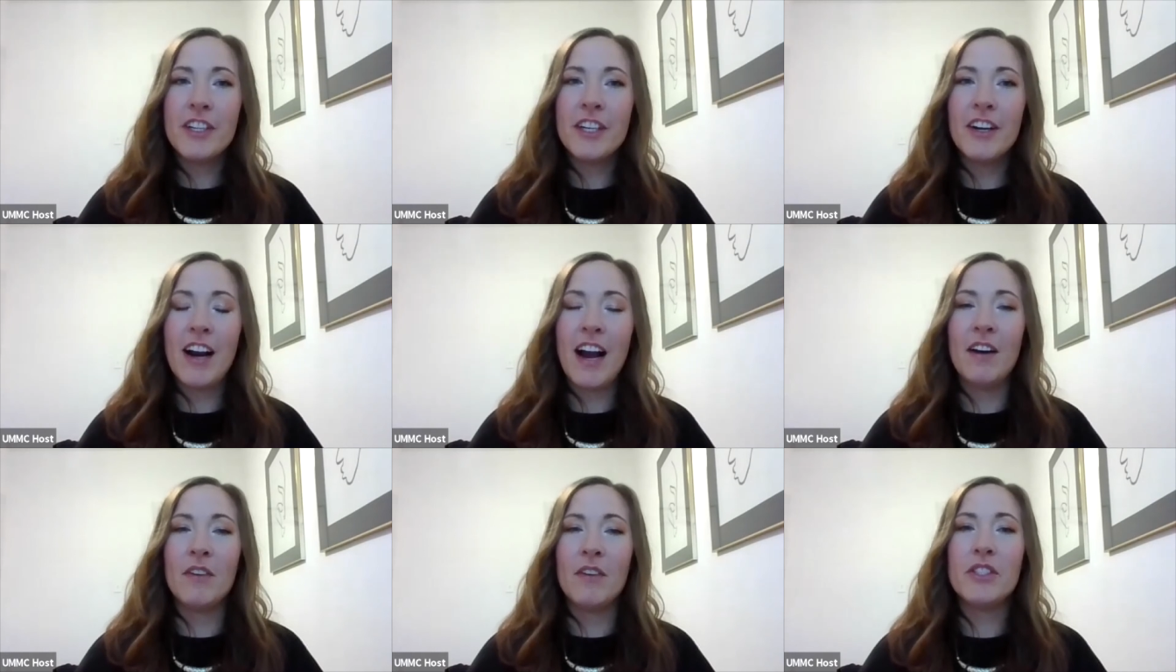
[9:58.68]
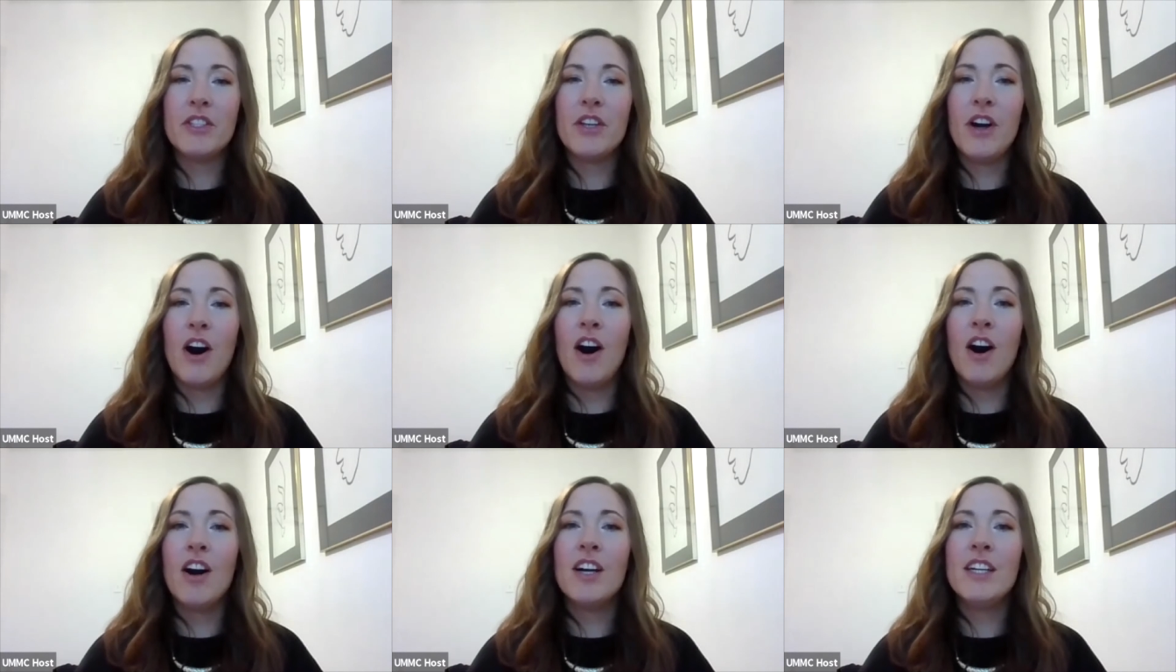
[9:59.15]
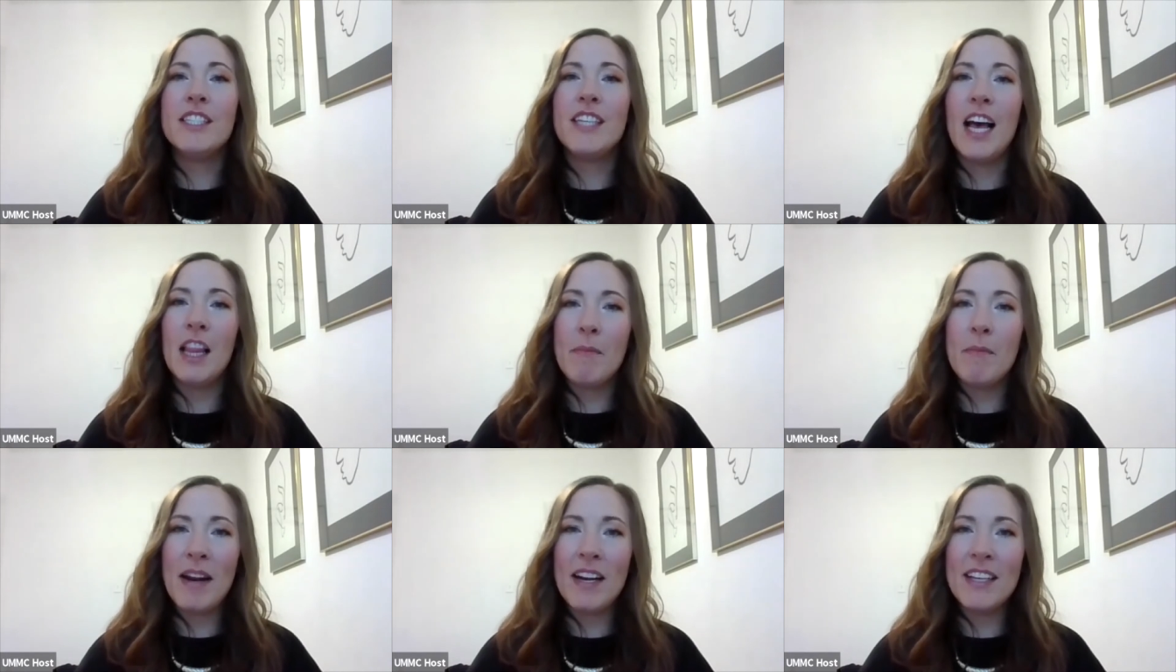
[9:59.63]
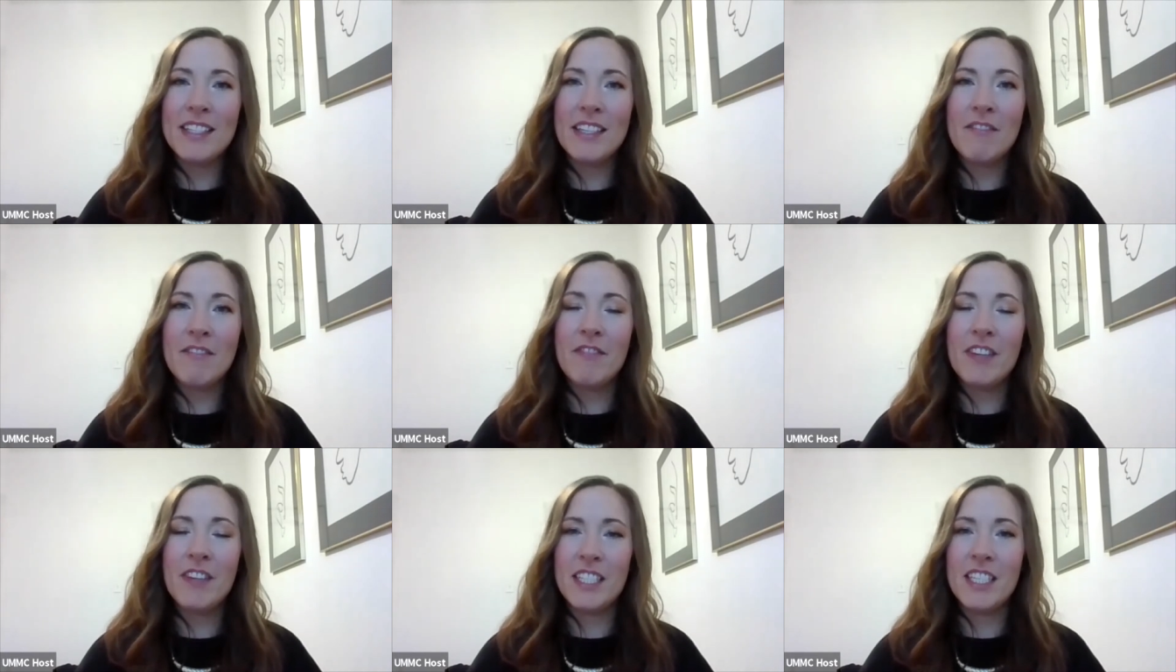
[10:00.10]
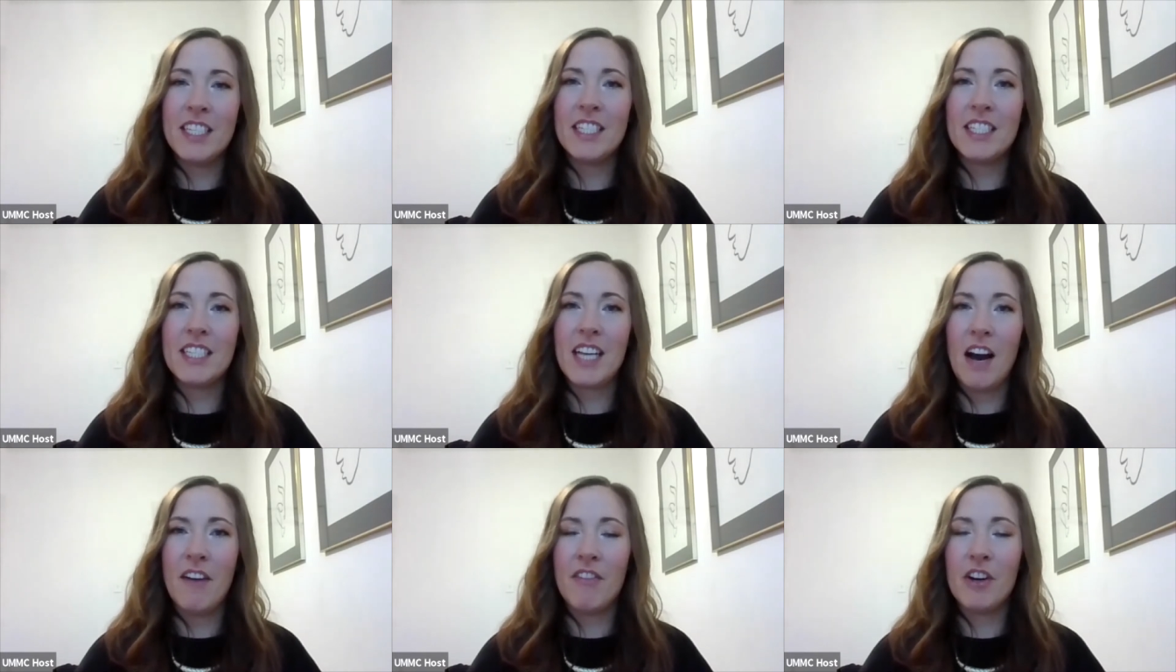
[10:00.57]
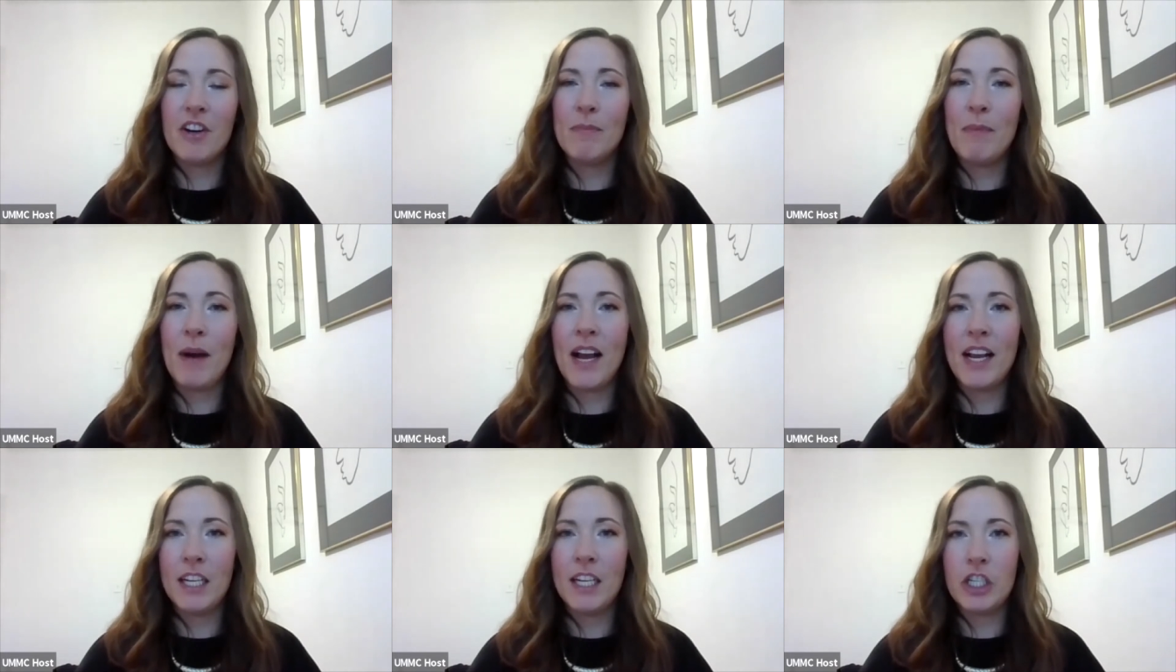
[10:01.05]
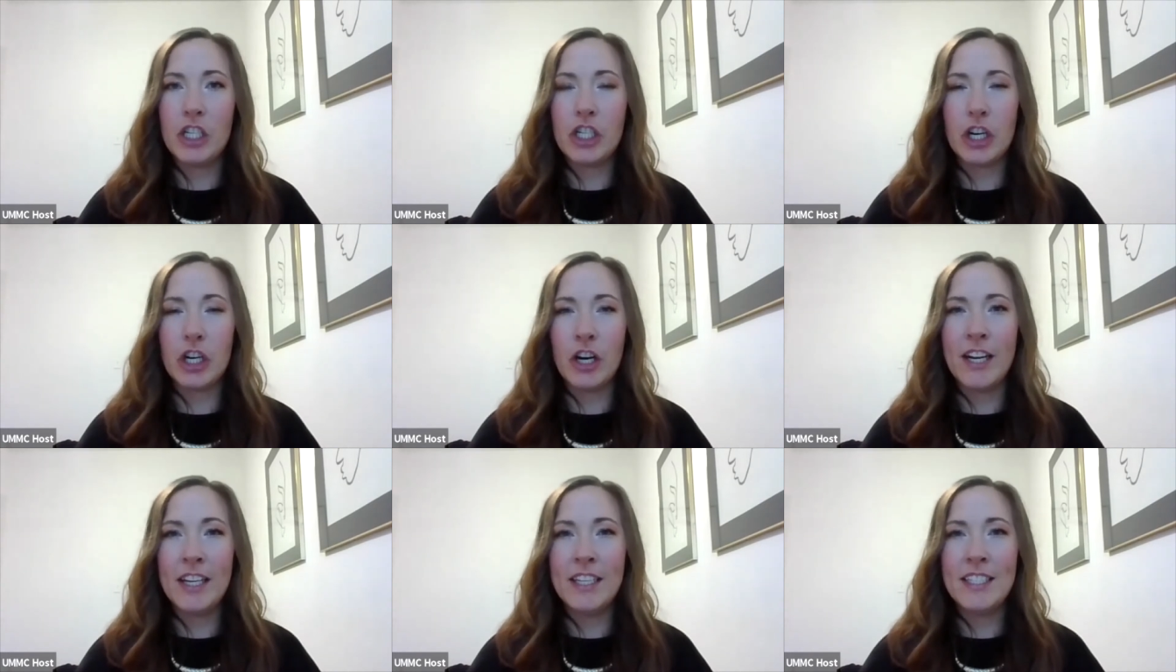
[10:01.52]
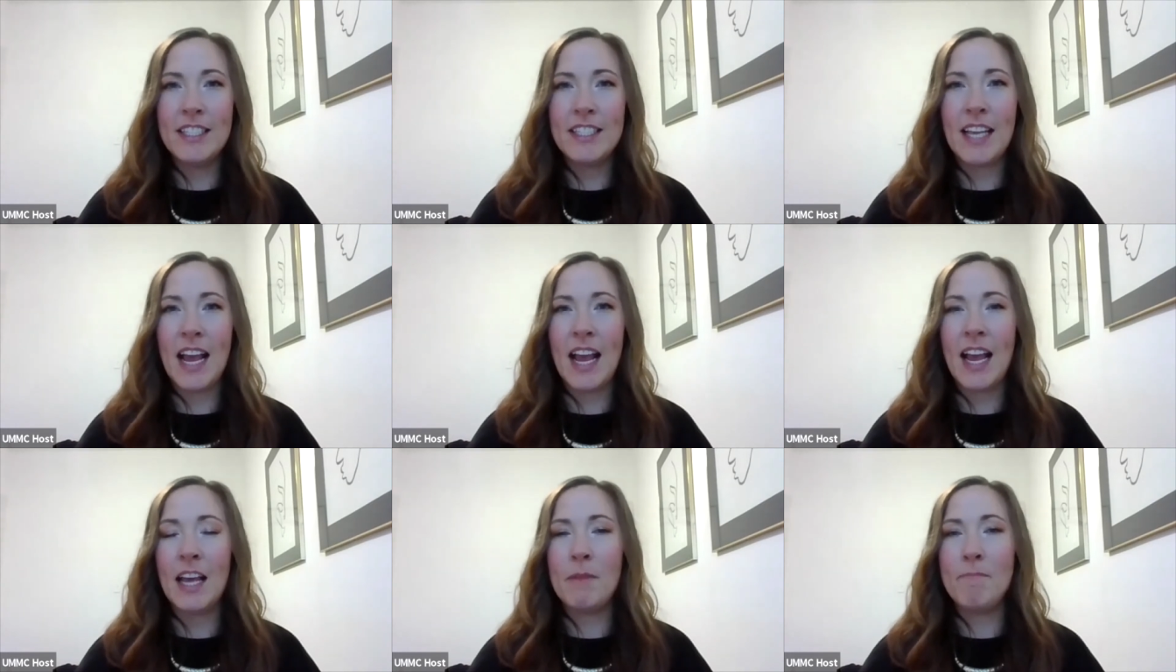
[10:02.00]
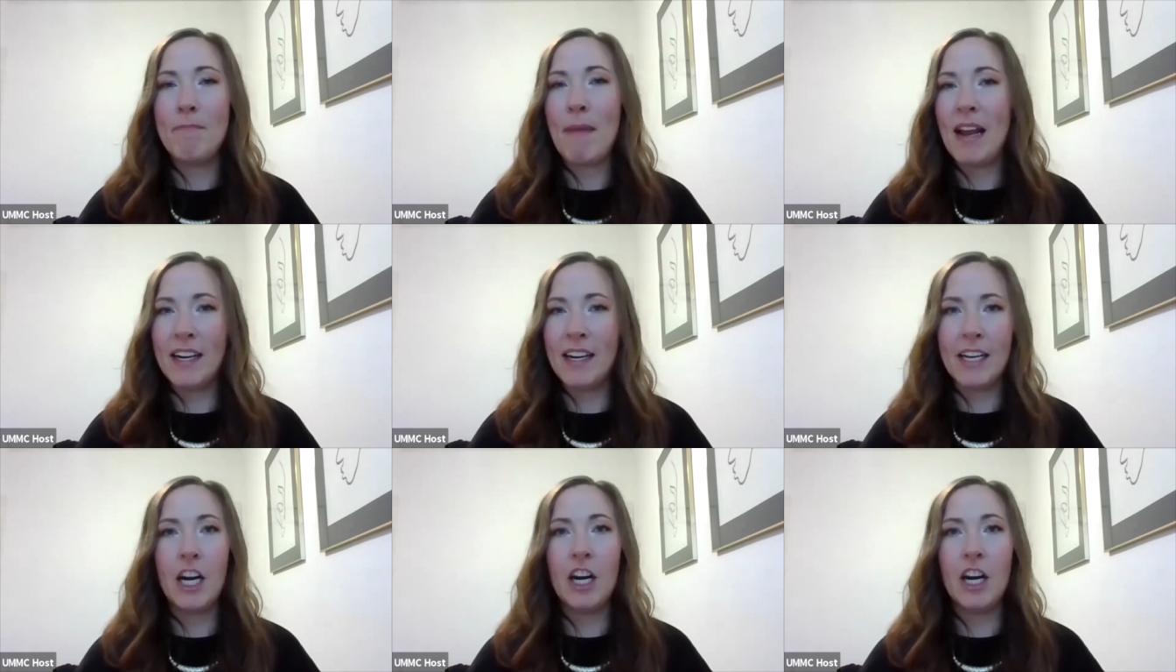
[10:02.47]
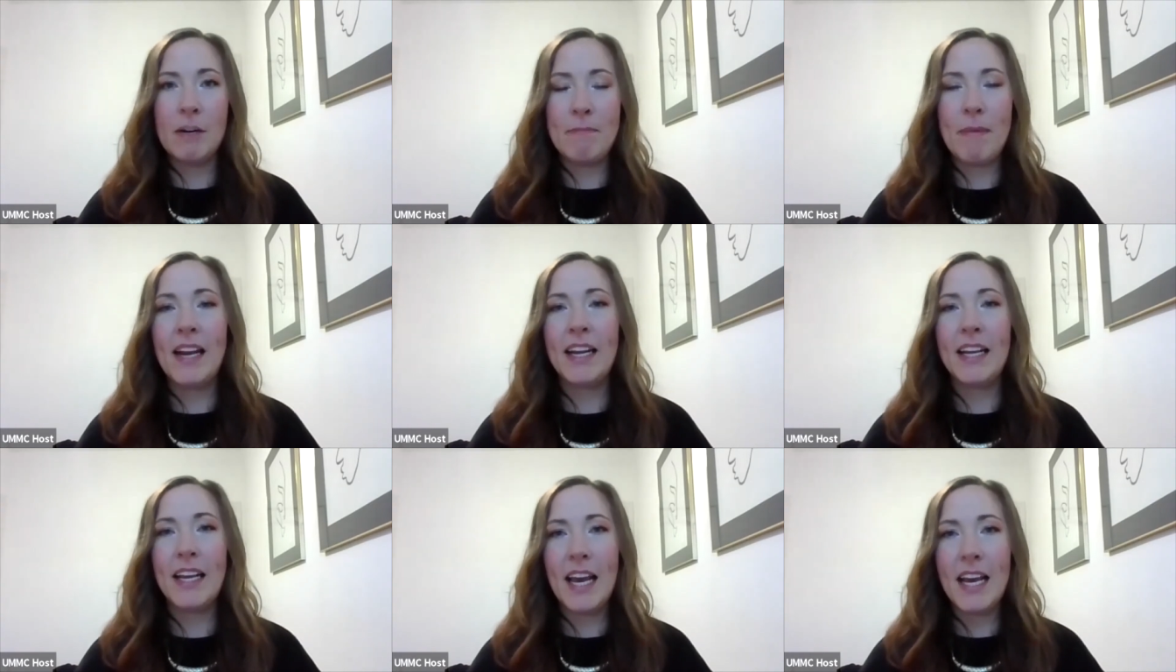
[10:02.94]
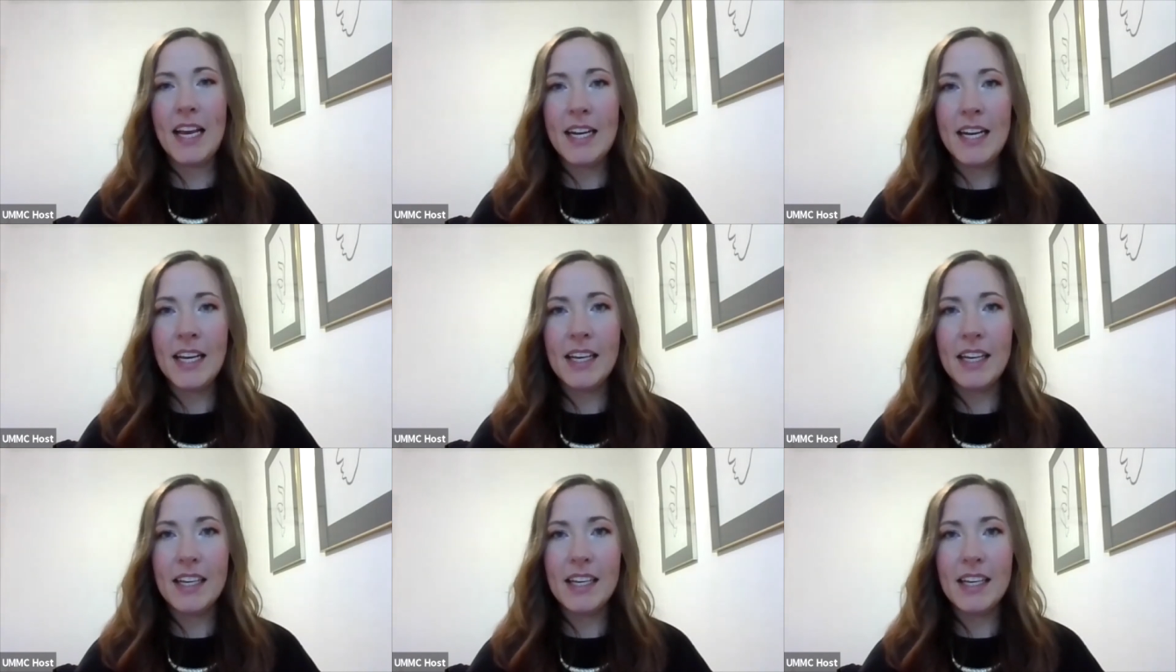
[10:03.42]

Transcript: Niederhaus, are telemedicine visits covered by insurance and Medicare and Medicaid?